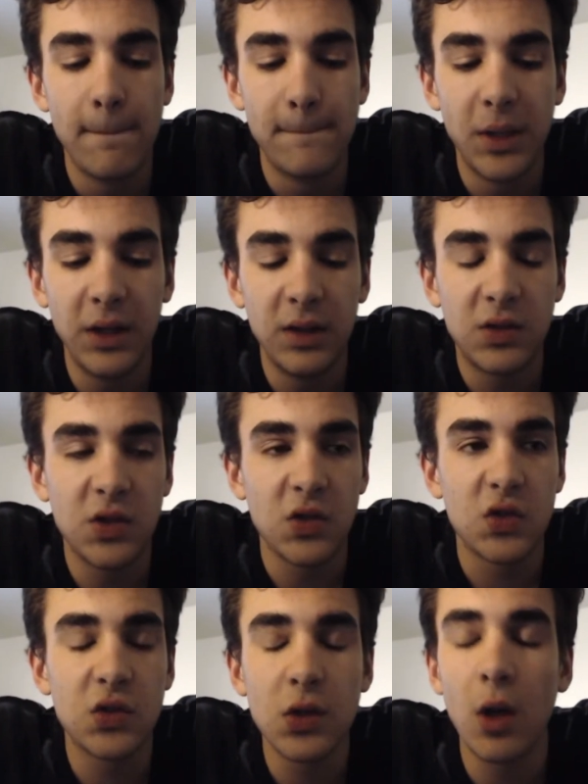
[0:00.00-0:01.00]
But it's
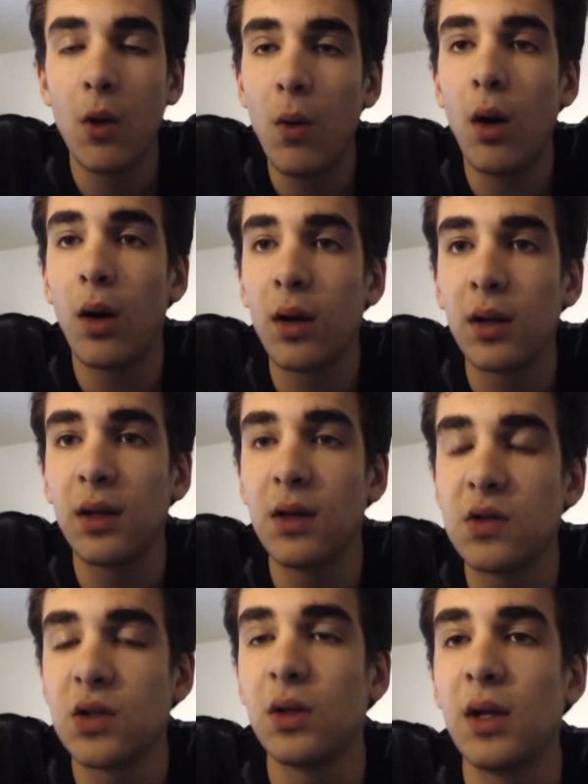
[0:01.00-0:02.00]
just so hard to
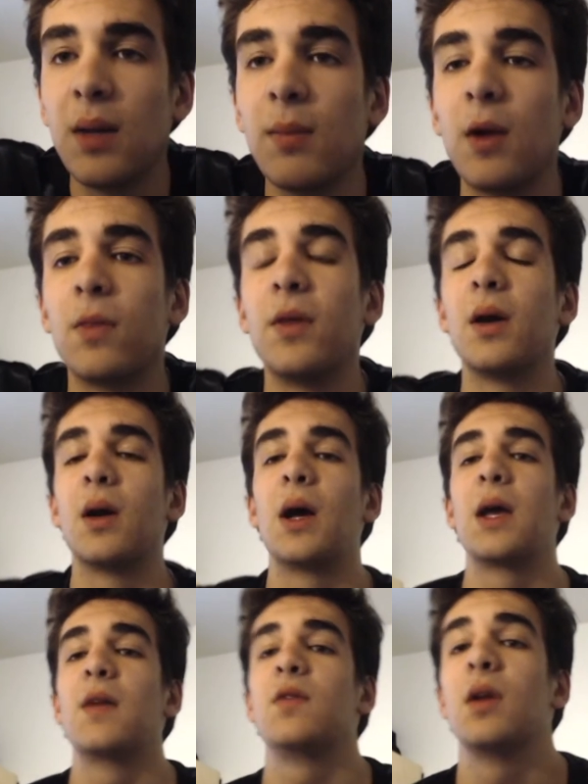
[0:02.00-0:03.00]
get your name out there.
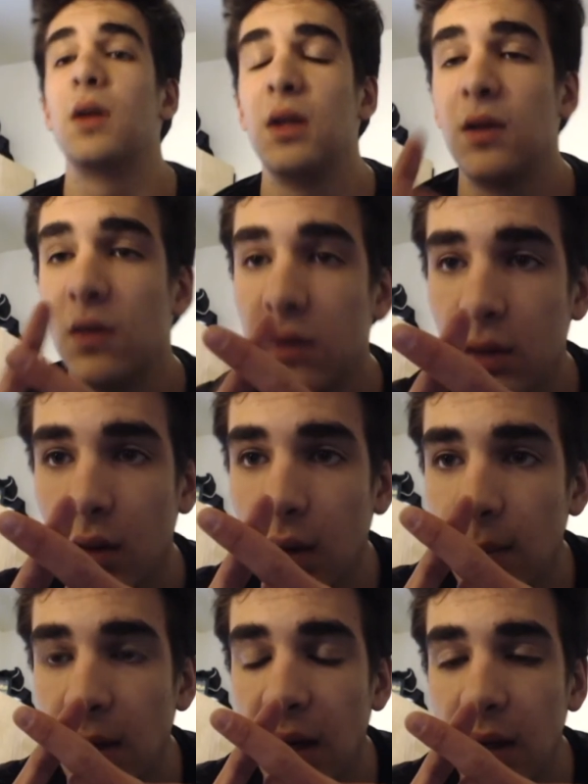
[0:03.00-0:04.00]
I have done
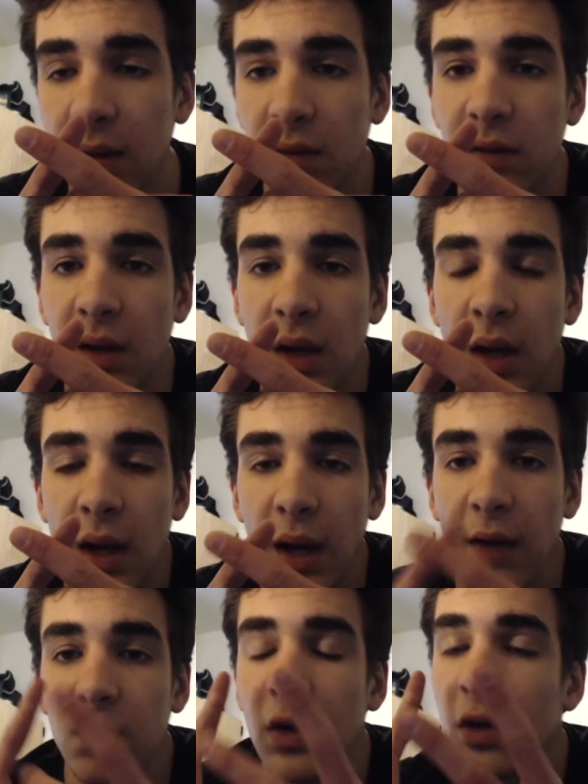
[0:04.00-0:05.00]
Instagram ads.
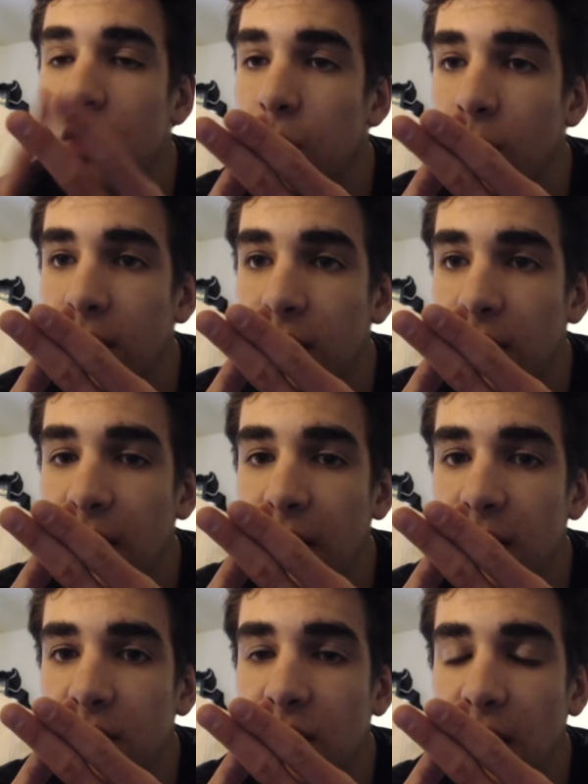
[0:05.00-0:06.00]
I've done Twitter ads.